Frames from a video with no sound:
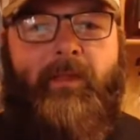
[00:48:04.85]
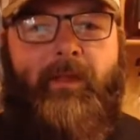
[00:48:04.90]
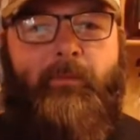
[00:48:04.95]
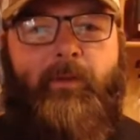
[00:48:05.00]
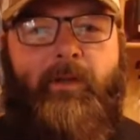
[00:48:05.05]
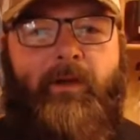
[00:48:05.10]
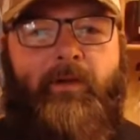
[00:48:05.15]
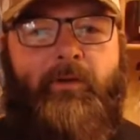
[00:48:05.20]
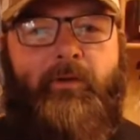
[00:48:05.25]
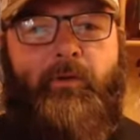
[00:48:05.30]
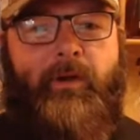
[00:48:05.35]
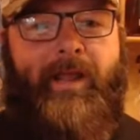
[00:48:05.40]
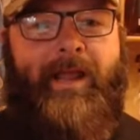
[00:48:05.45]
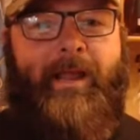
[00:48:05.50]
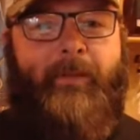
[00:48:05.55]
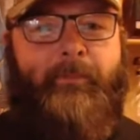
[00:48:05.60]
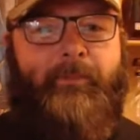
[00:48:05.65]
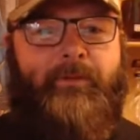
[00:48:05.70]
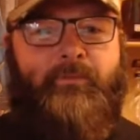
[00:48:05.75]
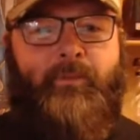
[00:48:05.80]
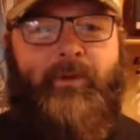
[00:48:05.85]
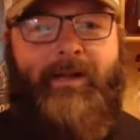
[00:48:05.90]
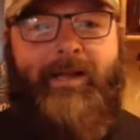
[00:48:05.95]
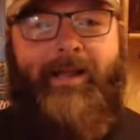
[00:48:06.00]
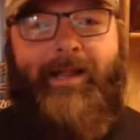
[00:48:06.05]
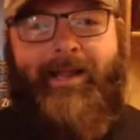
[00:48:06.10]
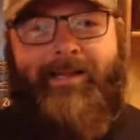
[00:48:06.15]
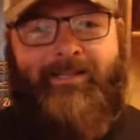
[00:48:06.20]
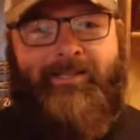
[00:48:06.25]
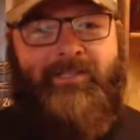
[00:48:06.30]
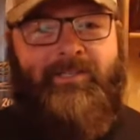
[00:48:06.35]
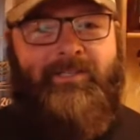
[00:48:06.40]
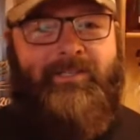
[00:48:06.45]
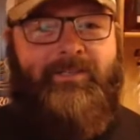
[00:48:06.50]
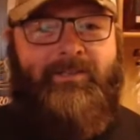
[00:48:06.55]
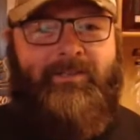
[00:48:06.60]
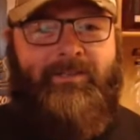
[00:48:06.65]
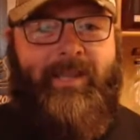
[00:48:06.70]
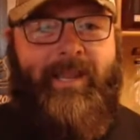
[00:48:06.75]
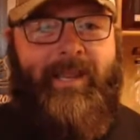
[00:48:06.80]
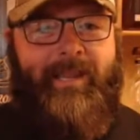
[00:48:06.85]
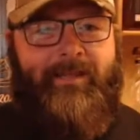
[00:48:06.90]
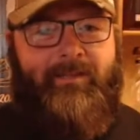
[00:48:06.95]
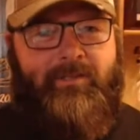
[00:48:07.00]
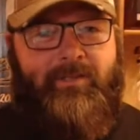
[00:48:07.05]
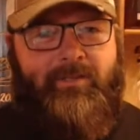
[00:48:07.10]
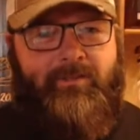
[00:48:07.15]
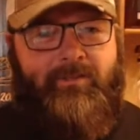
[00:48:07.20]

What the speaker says: And we all know what happens when I had steak at the